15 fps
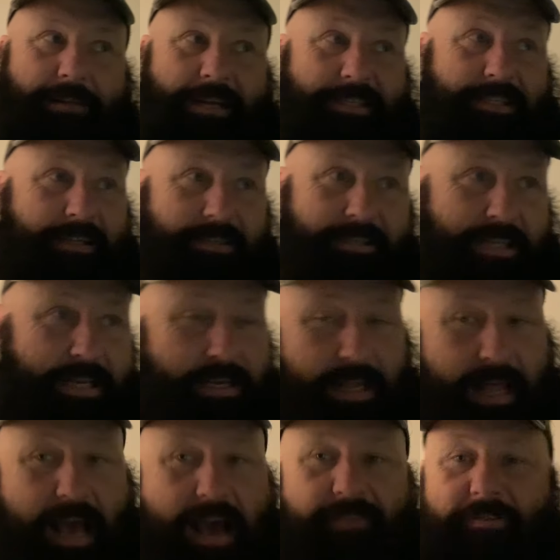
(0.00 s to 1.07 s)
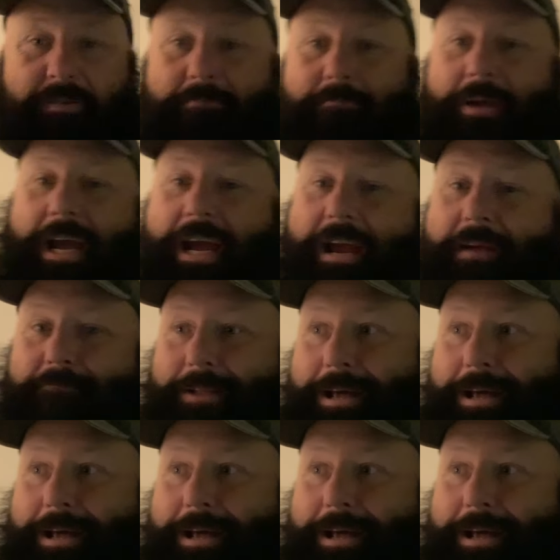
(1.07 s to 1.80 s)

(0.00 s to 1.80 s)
SNC Lavalin made,